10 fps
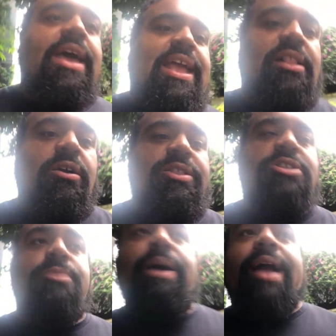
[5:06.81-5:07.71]
He learned
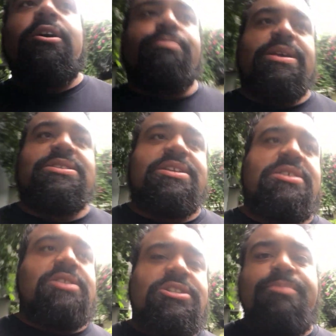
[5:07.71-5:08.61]
the tobacco
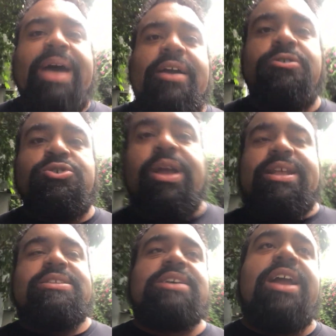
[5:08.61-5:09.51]
business, the tobacco
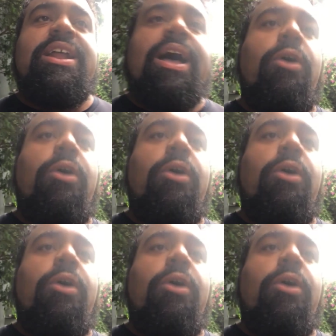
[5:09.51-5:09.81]
trade inside and